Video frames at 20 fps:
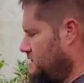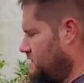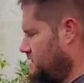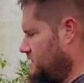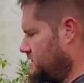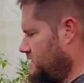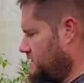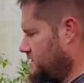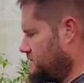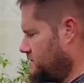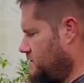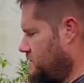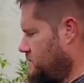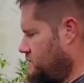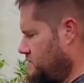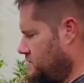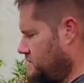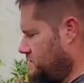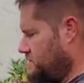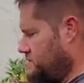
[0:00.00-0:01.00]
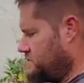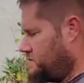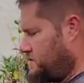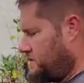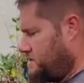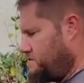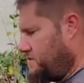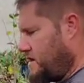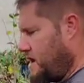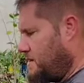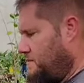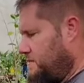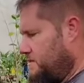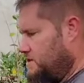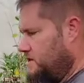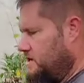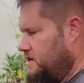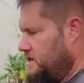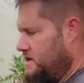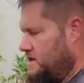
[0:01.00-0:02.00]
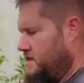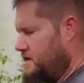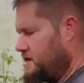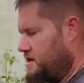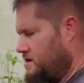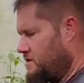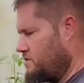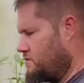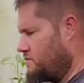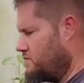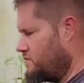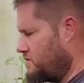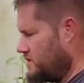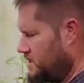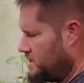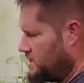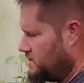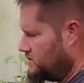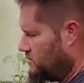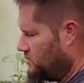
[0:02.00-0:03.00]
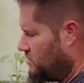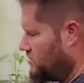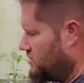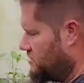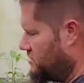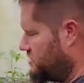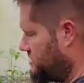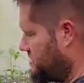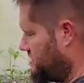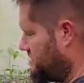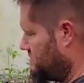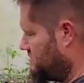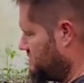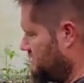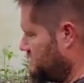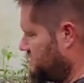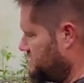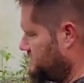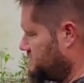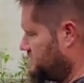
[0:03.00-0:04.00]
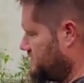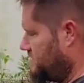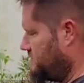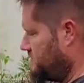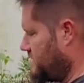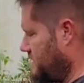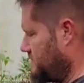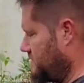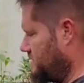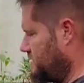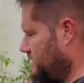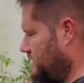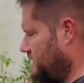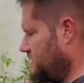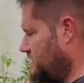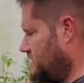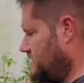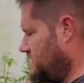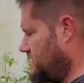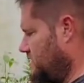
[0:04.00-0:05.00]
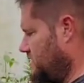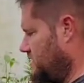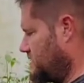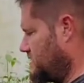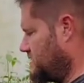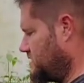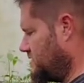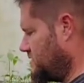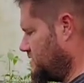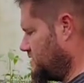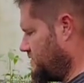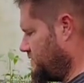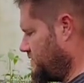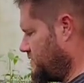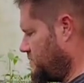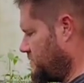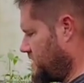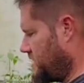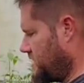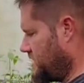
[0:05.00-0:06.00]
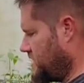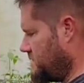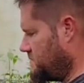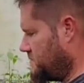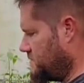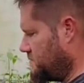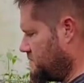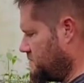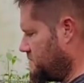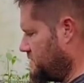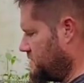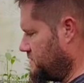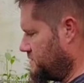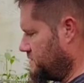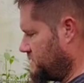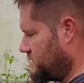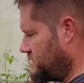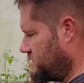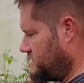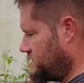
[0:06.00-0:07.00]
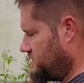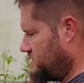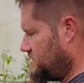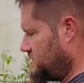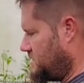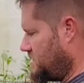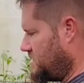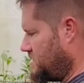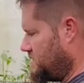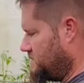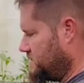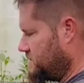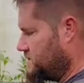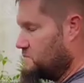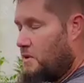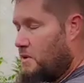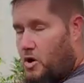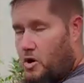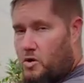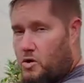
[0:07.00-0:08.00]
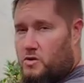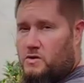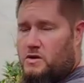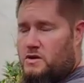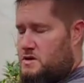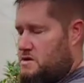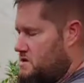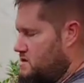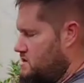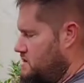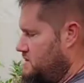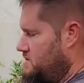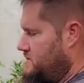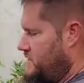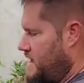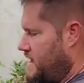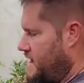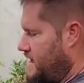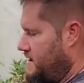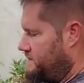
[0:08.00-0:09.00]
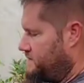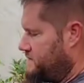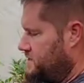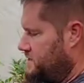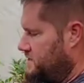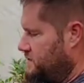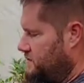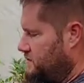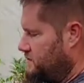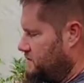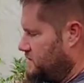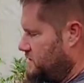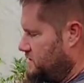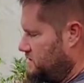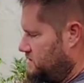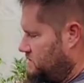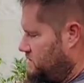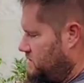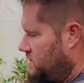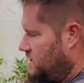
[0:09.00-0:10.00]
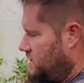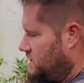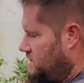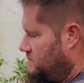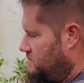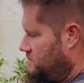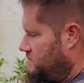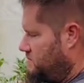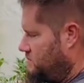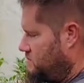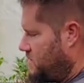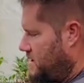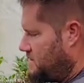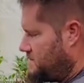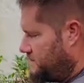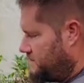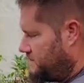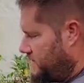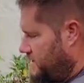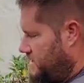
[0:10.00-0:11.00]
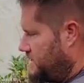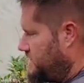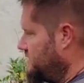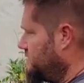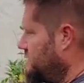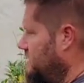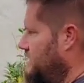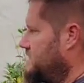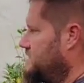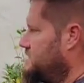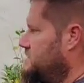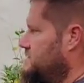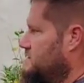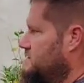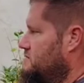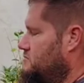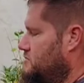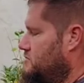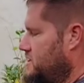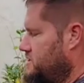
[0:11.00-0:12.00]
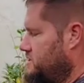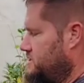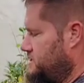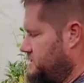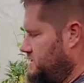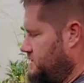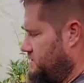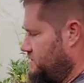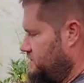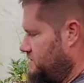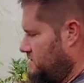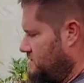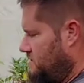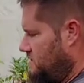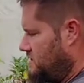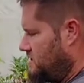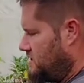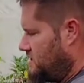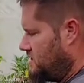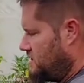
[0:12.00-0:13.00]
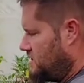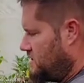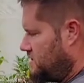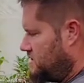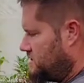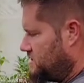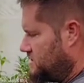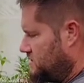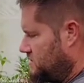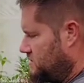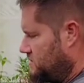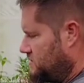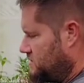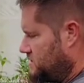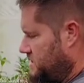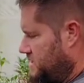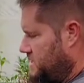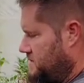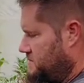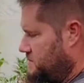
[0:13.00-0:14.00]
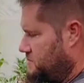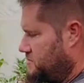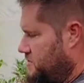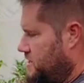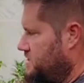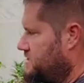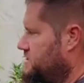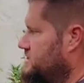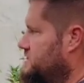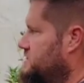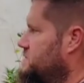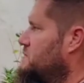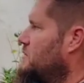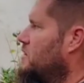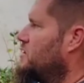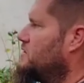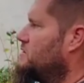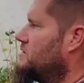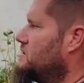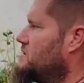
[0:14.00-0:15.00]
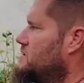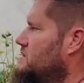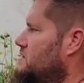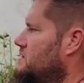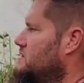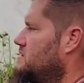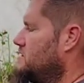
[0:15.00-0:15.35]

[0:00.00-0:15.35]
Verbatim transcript: Because they grow roots pretty rapidly, and they grow really large roots pretty rapidly. So if you want to keep the roots um, small, they have to uh, ramify like the branches do. So to keep the branches smaller,